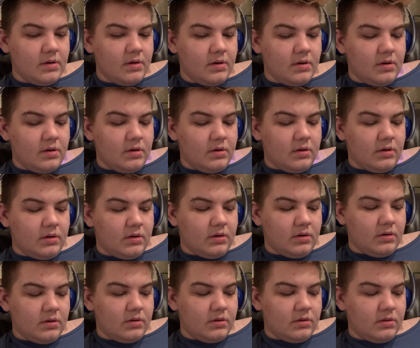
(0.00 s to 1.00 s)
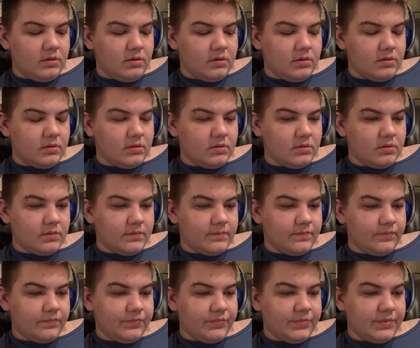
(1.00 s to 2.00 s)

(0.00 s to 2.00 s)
[no speech]